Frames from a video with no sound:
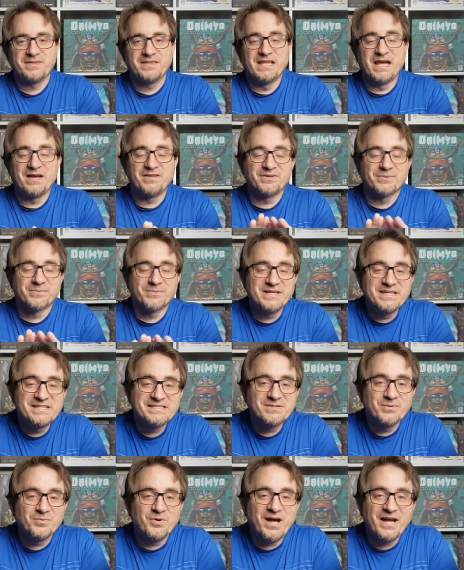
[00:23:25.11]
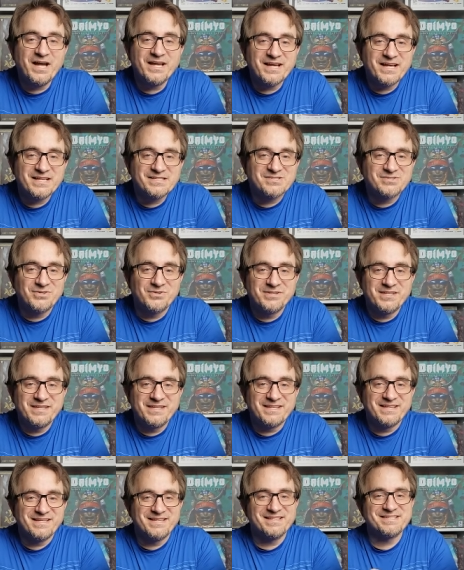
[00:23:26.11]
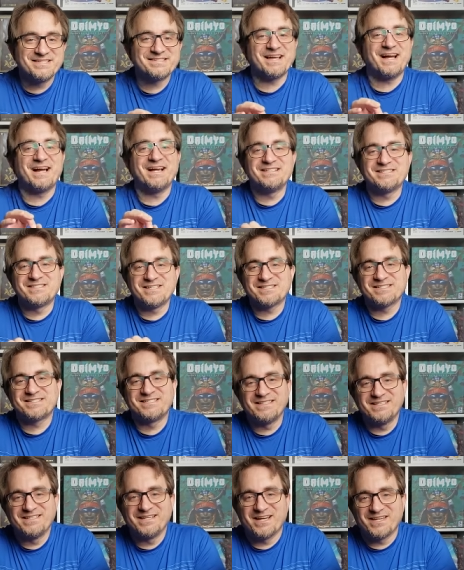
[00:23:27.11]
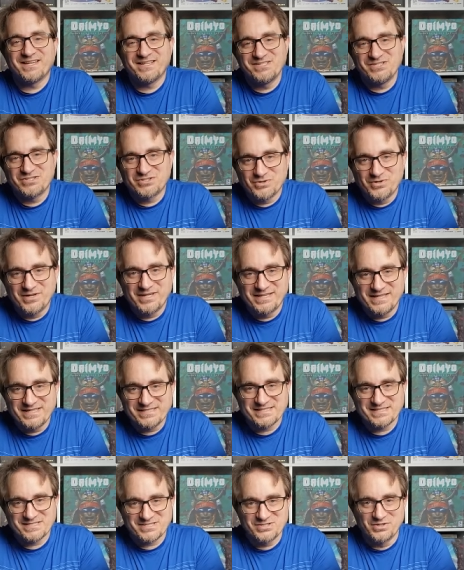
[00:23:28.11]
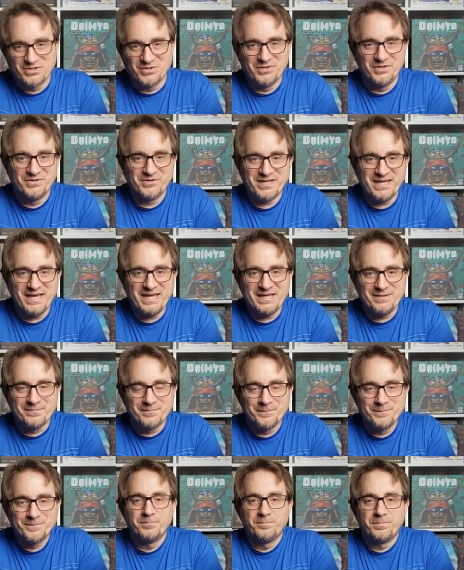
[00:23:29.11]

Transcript: Now, the reason why I sold it is I just did not enjoy it as a solo game